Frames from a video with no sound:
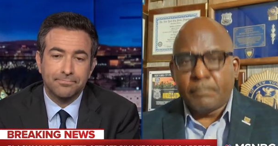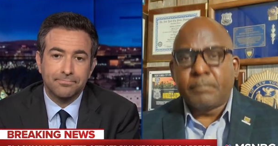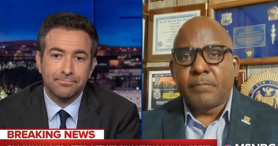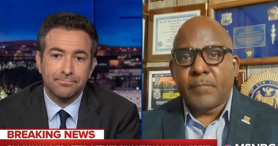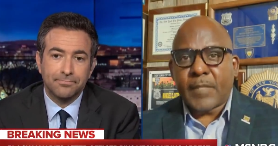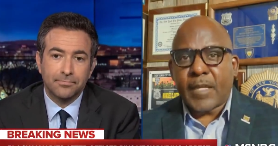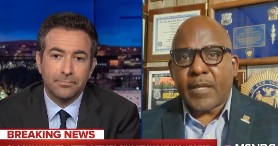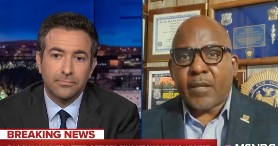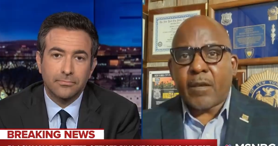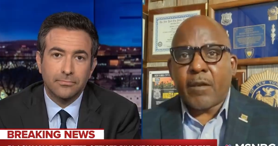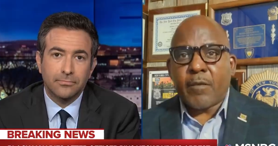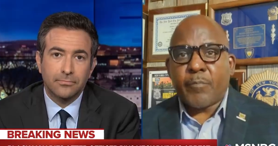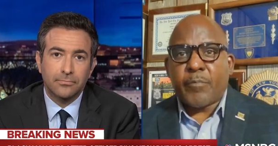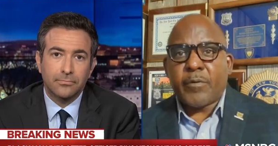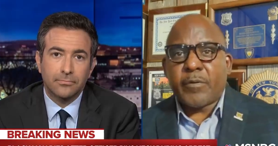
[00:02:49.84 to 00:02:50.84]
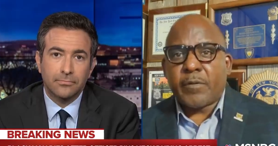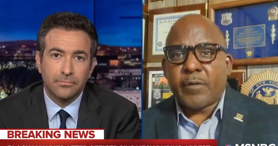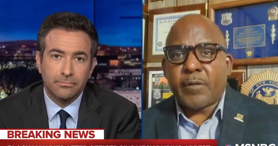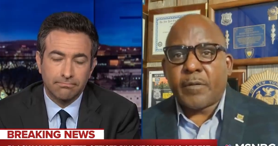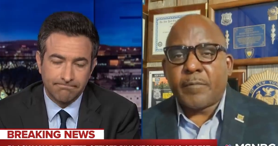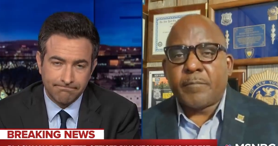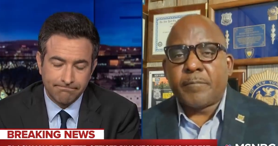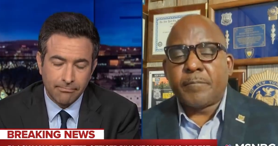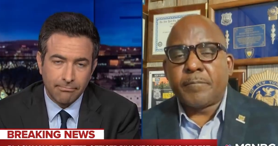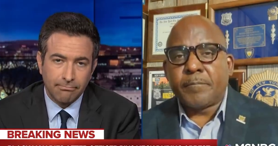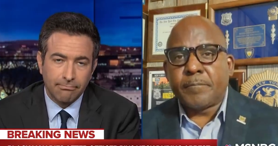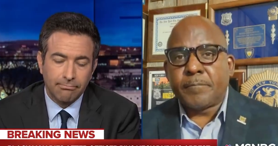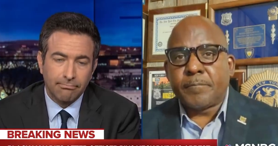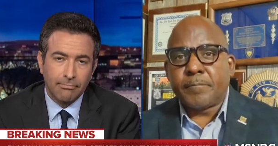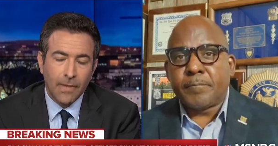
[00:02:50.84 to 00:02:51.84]
Speaker 1: Thank you. I appreciate it.
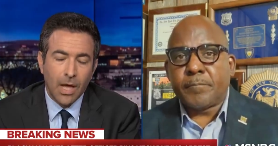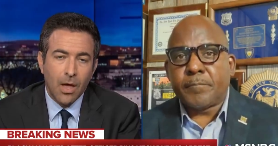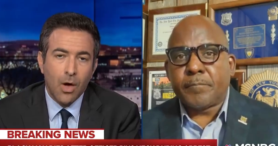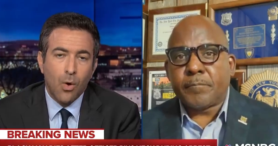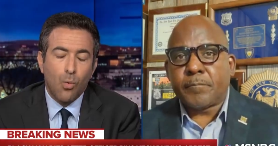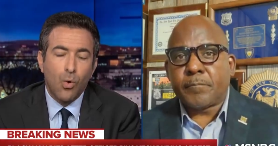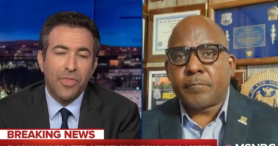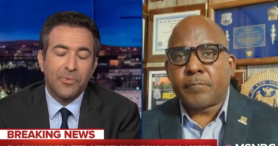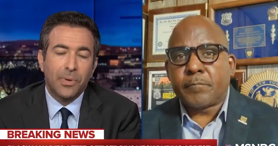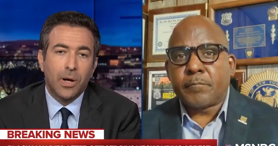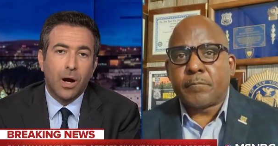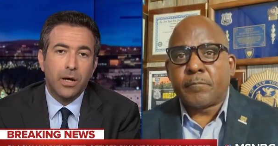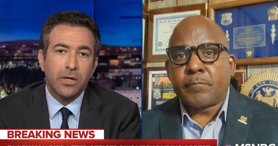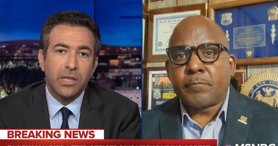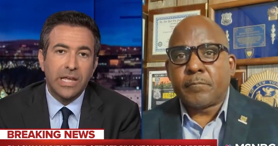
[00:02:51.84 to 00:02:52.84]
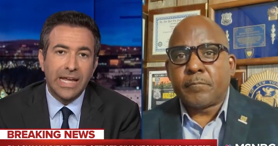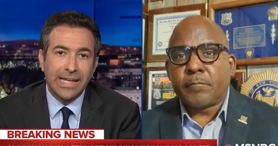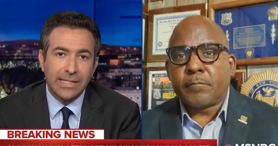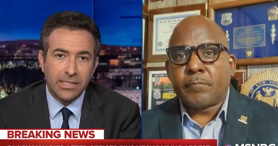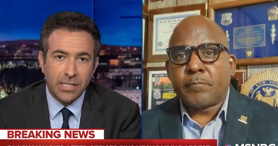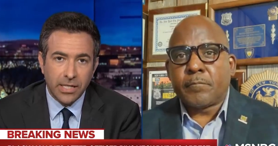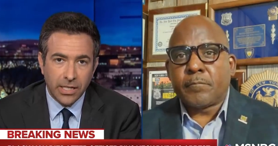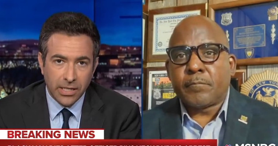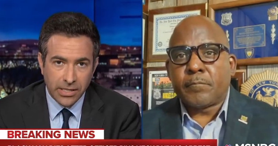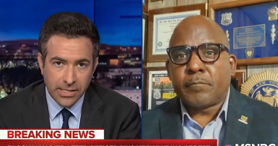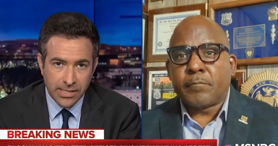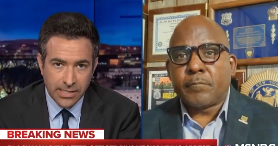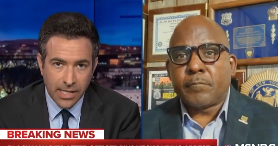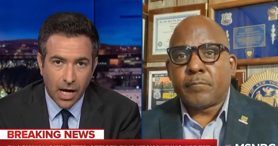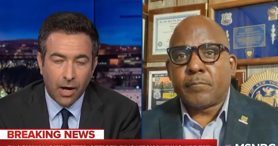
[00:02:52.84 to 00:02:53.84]
Speaker 2: With regard to the incident
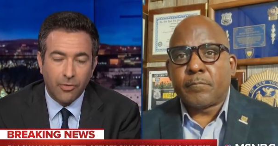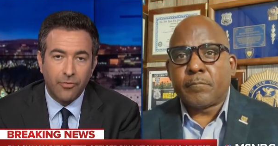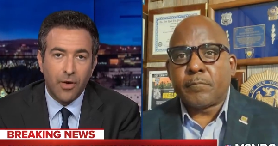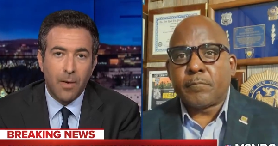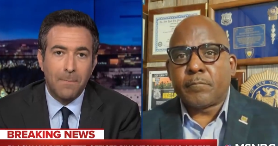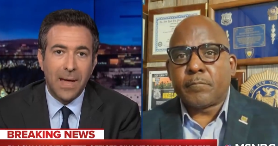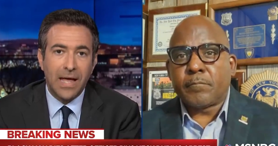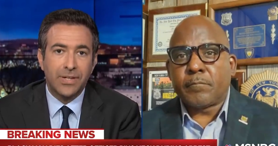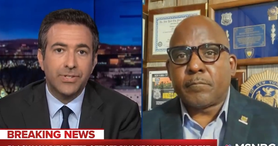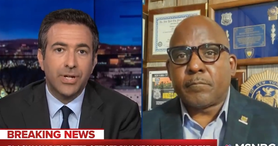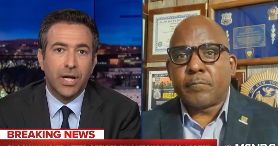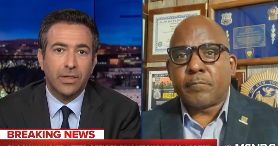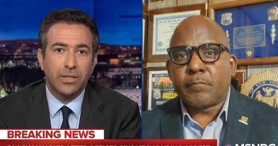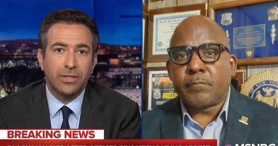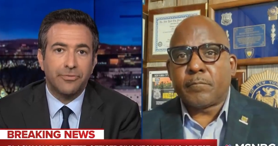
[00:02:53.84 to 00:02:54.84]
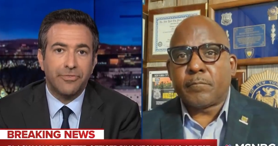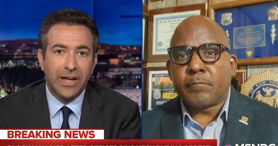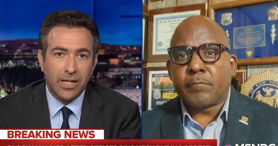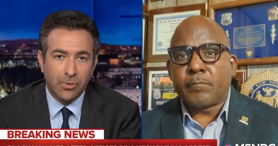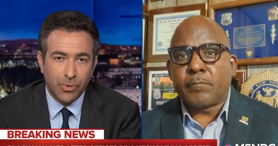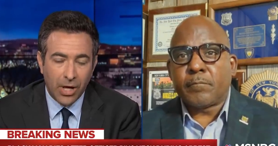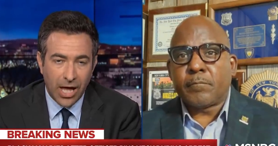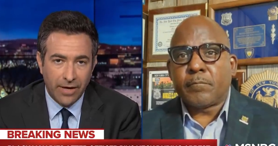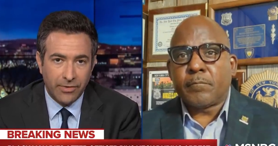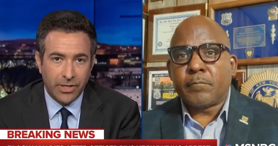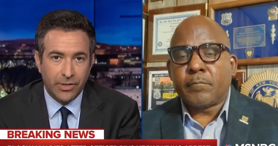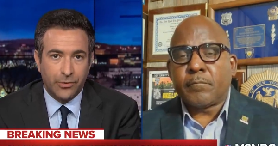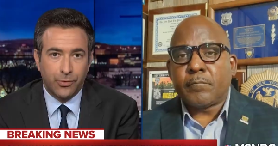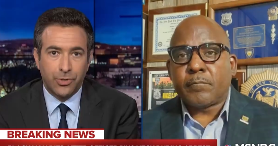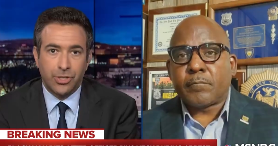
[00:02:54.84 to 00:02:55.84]
itself, based on the available
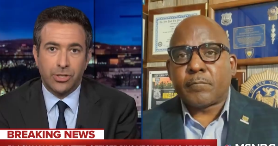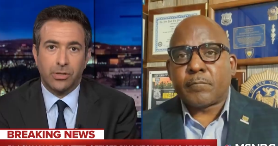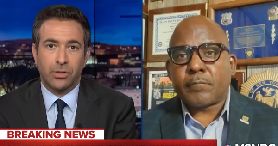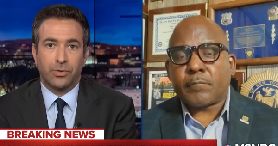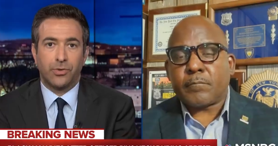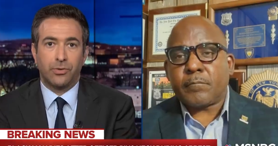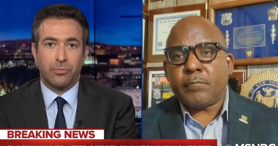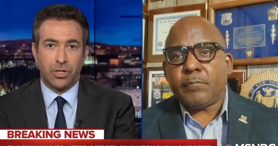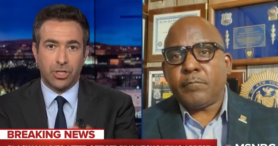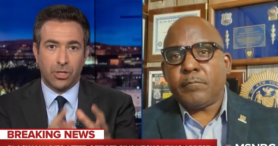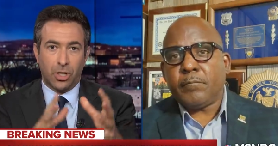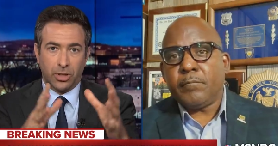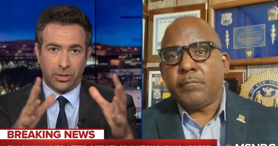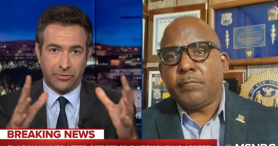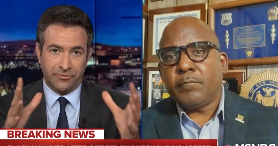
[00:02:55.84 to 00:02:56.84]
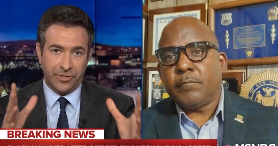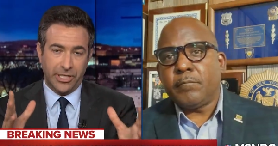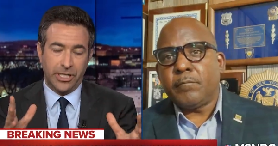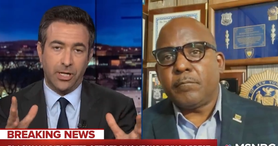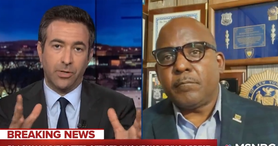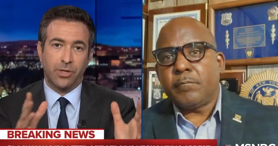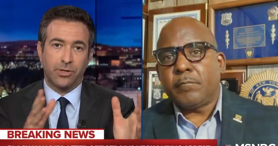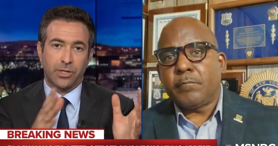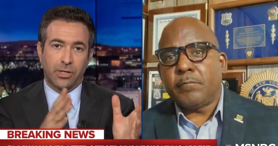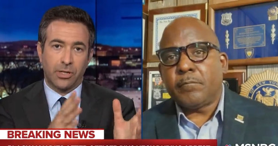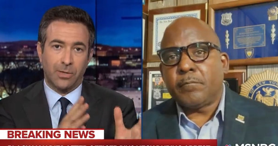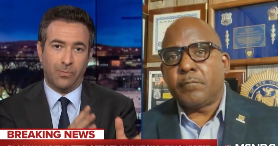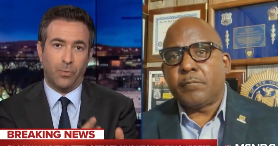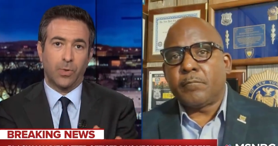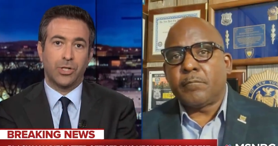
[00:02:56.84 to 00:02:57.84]
evidence, which includes a much longer video than the
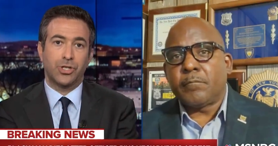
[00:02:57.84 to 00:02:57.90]
clip we